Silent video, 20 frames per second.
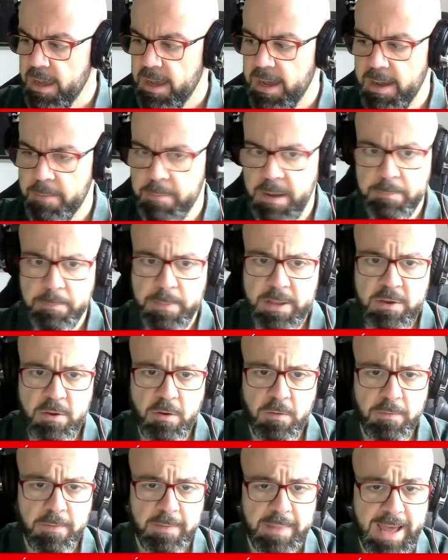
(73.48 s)
But
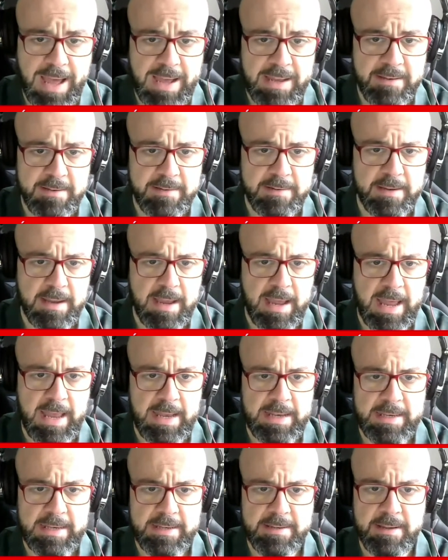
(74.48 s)
beyond that,
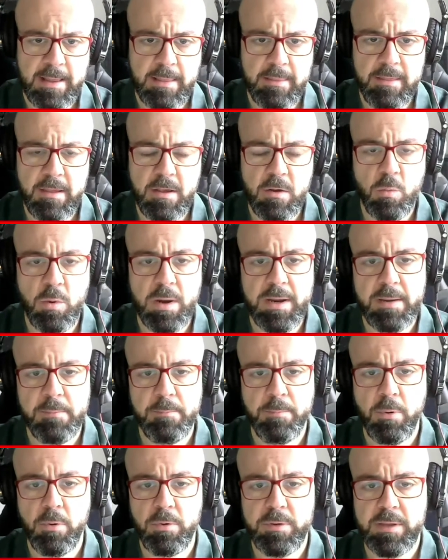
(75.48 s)
and something quite
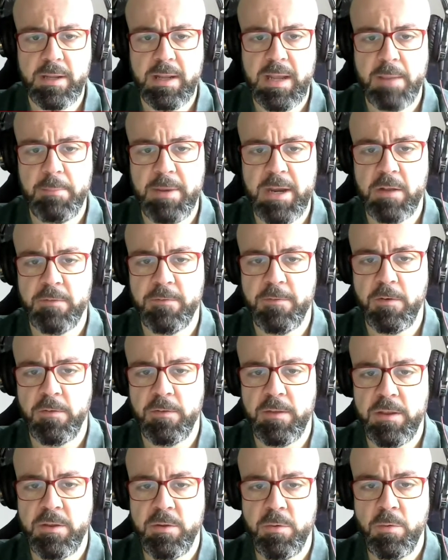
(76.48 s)
important coming out
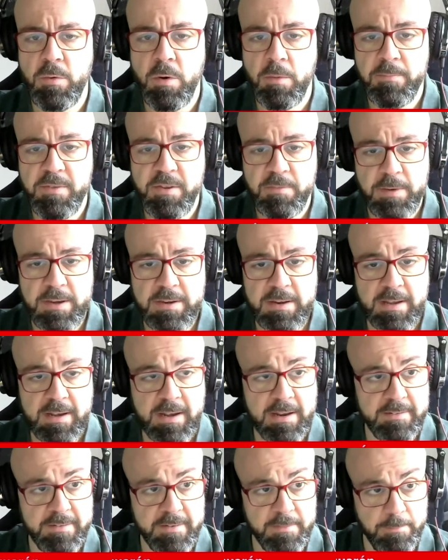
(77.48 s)
from the Europe's Beating
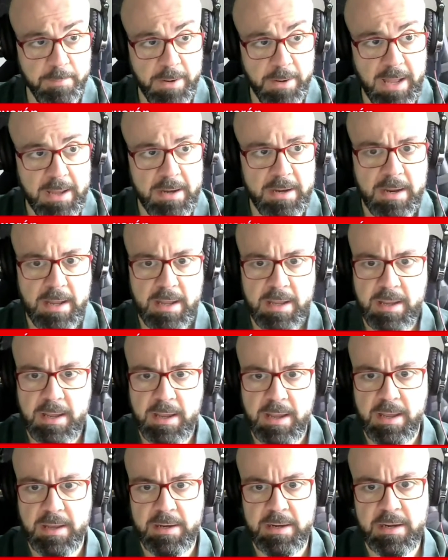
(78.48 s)
Cancer Plan,
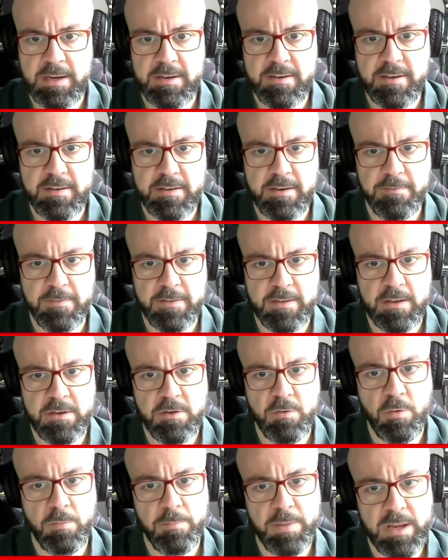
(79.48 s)
an initiative of the
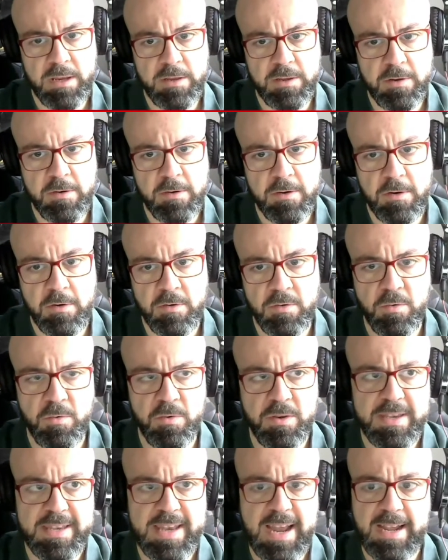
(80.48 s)
European Union
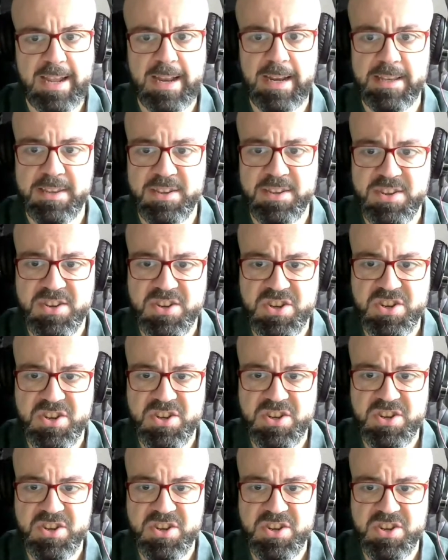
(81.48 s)
to tackle
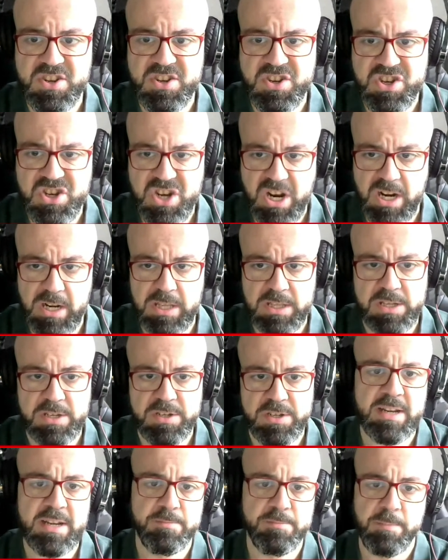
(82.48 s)
challenges
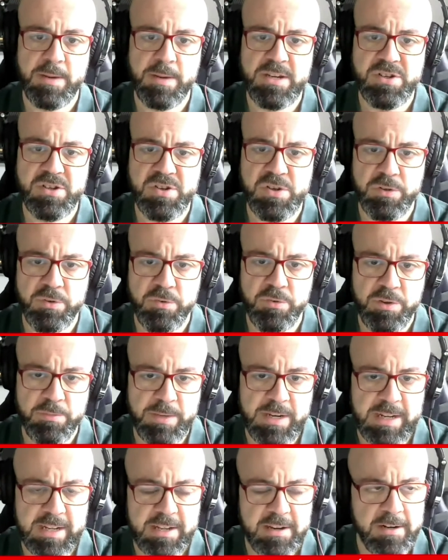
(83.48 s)
in prevention,
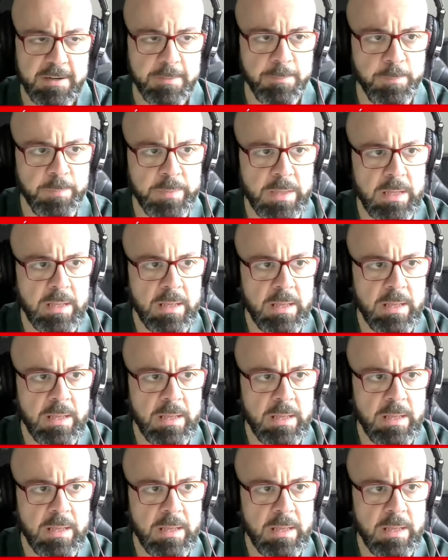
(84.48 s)
treatment and care,